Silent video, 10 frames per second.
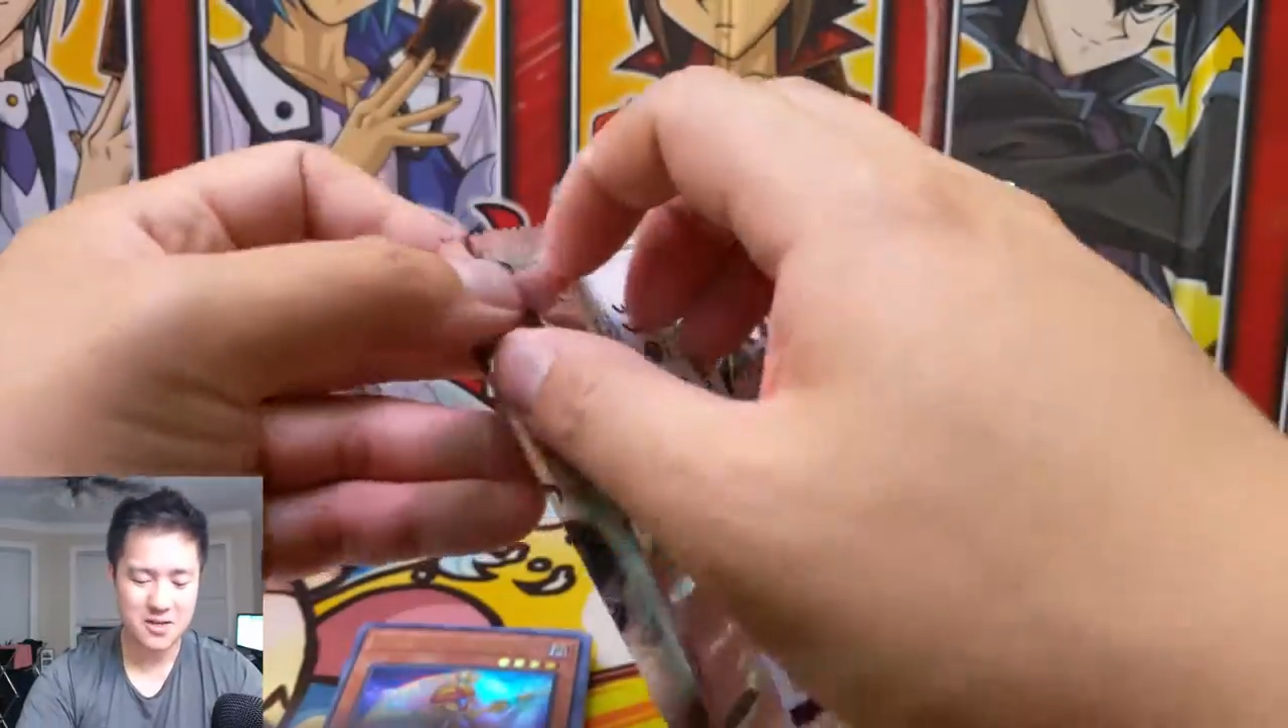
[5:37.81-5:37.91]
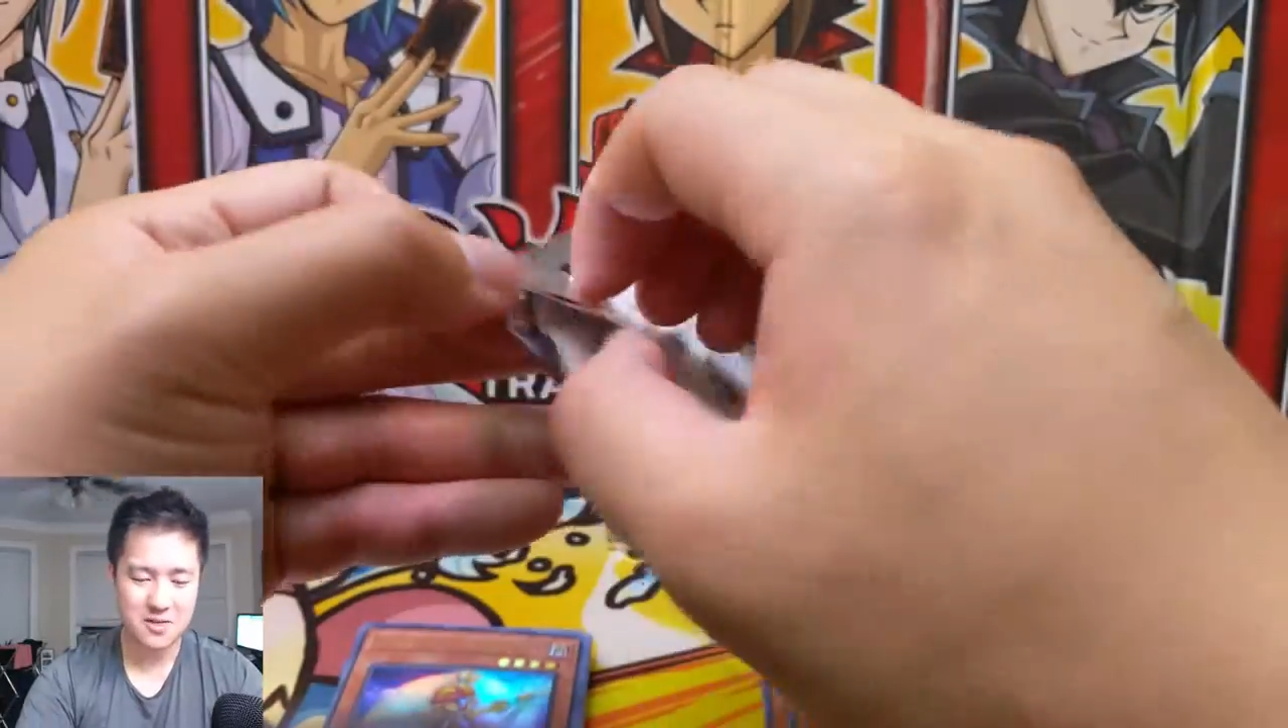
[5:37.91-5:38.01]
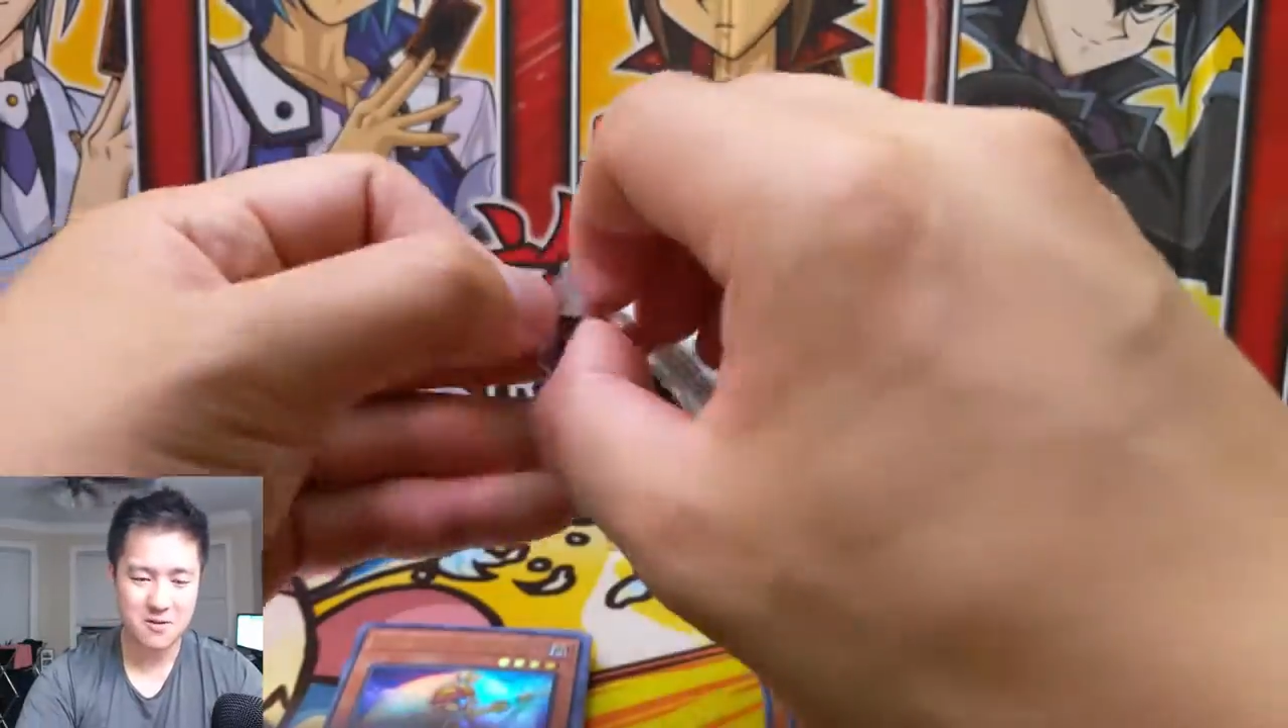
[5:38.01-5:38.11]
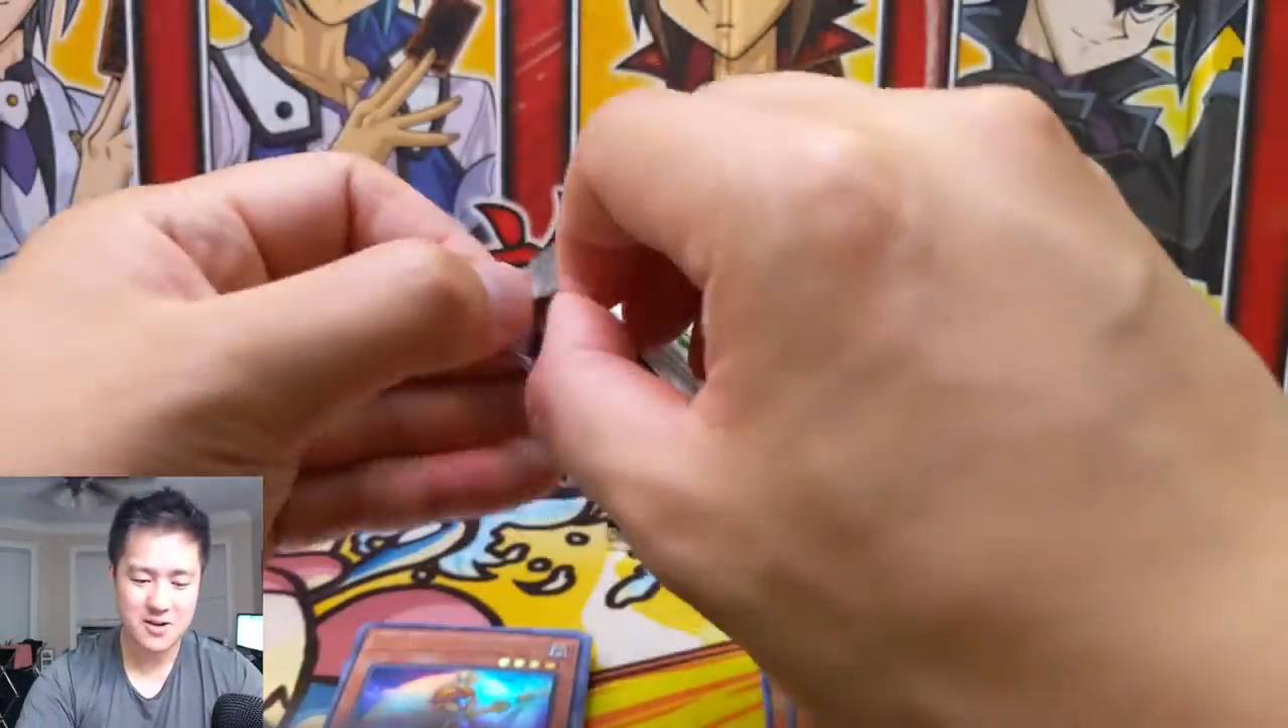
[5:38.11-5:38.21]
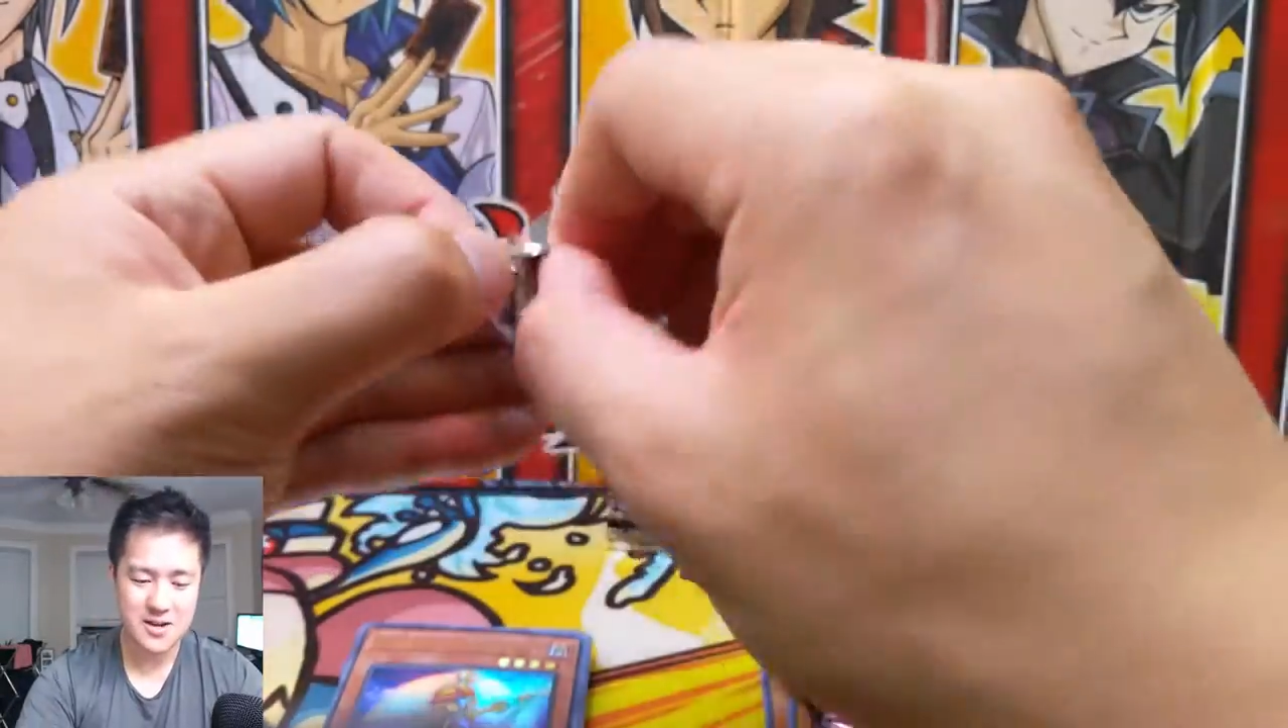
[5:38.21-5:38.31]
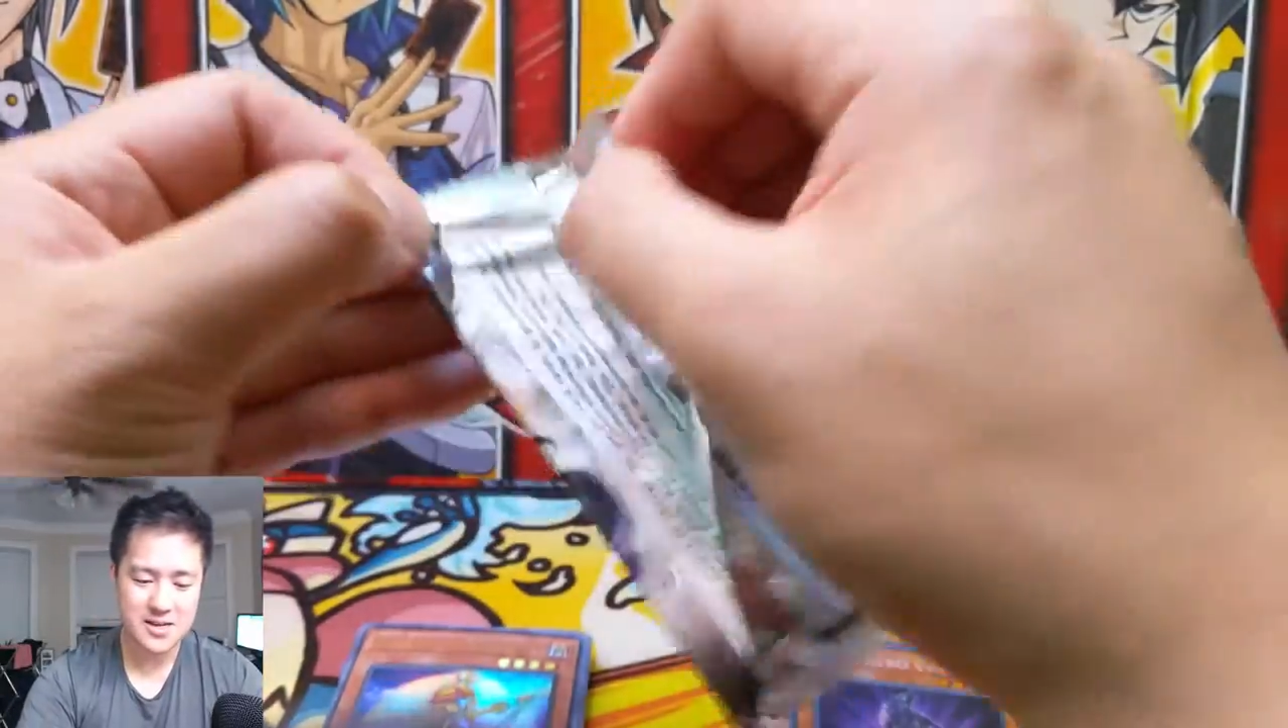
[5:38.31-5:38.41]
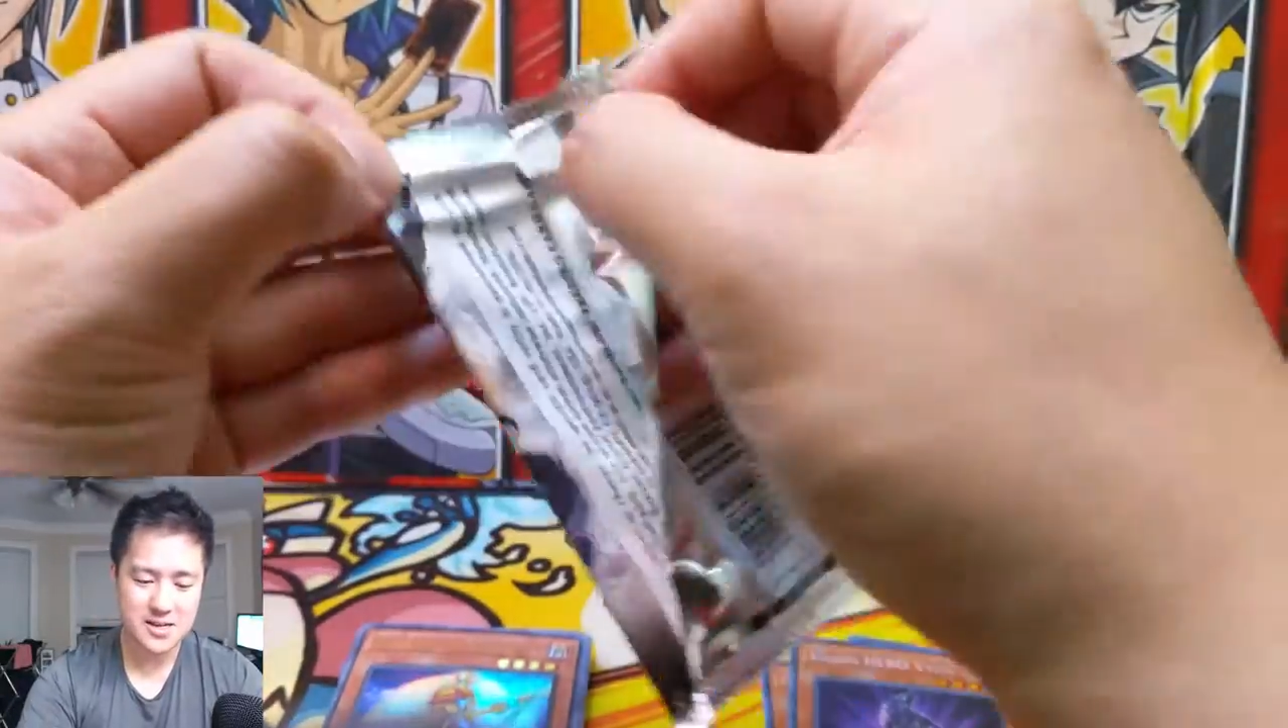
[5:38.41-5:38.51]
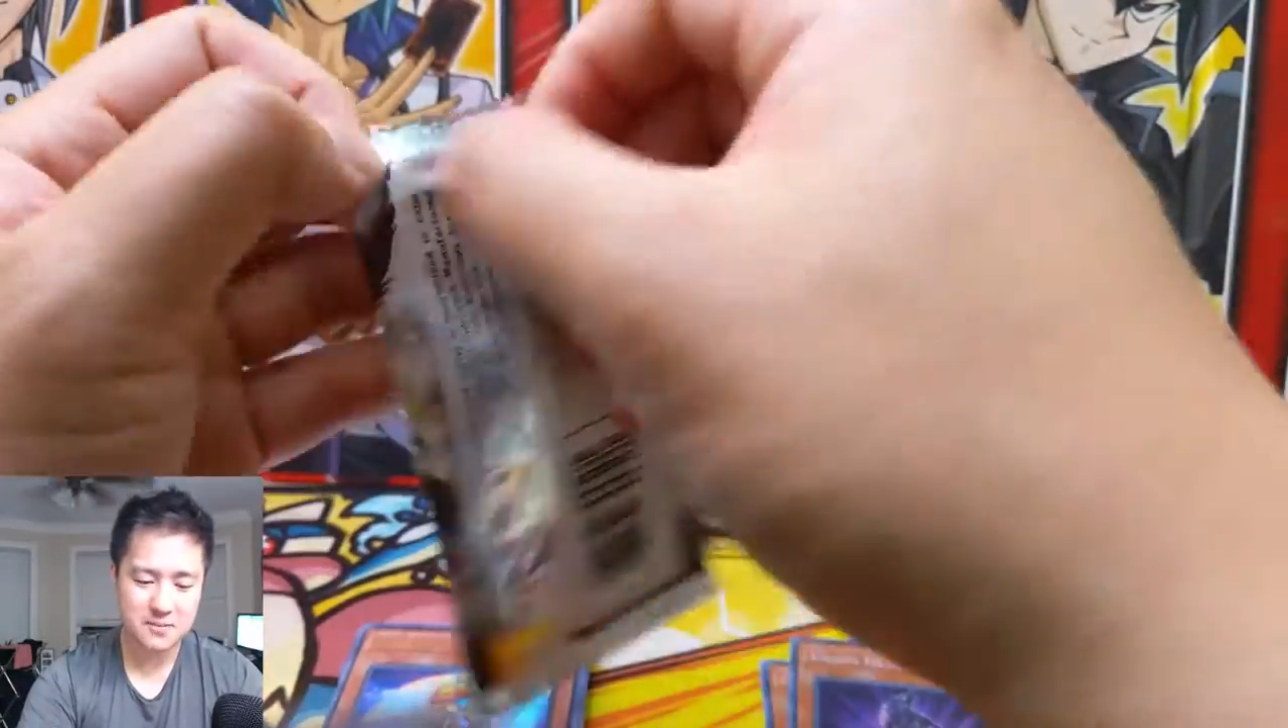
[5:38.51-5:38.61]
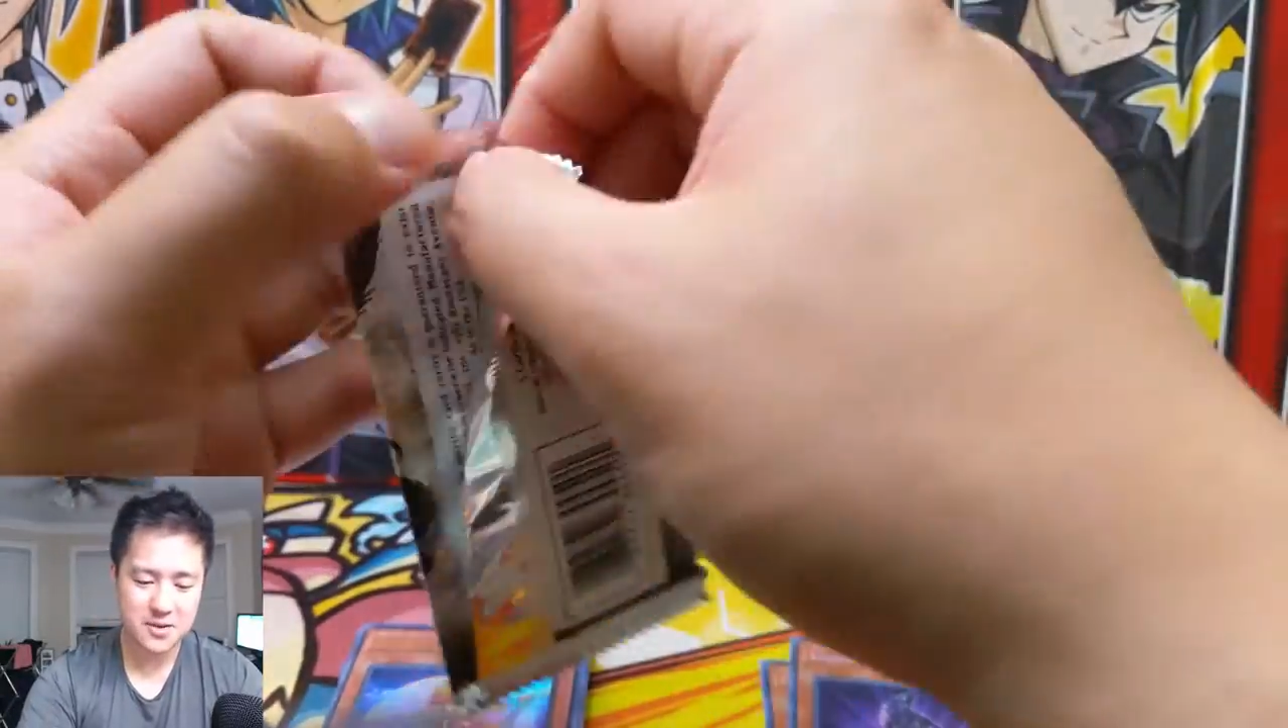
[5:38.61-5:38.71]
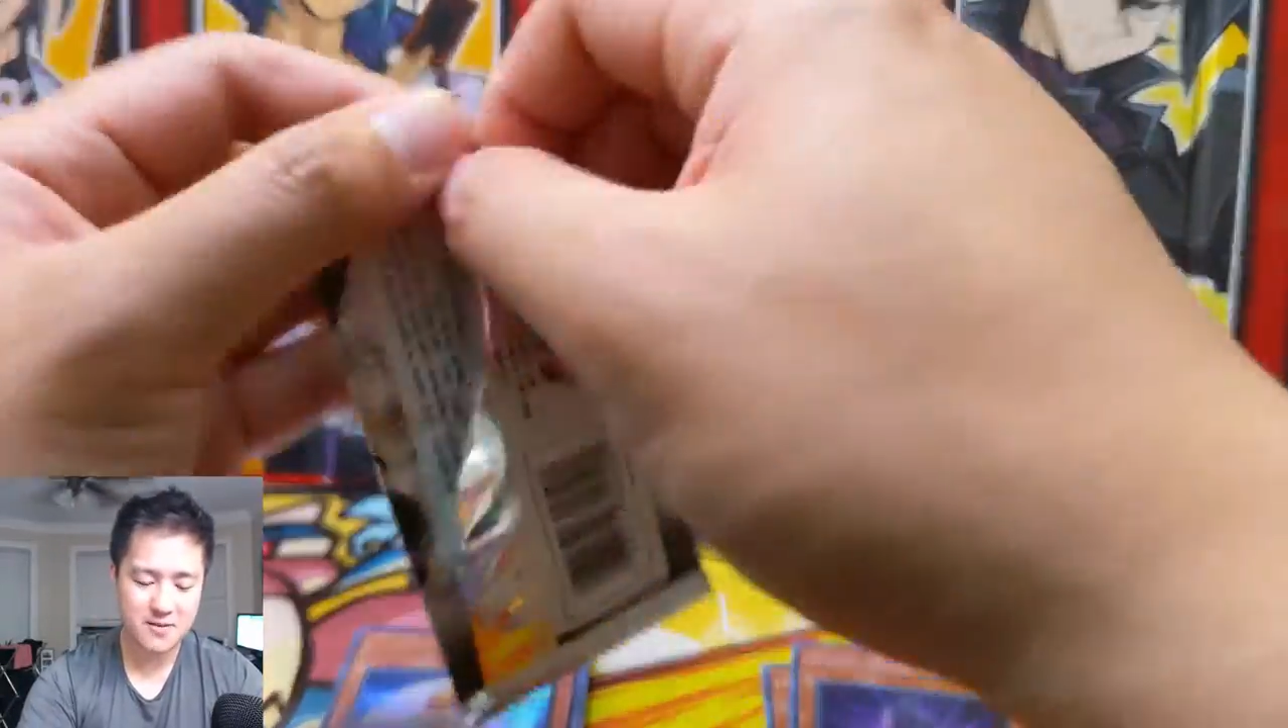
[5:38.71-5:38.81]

30 something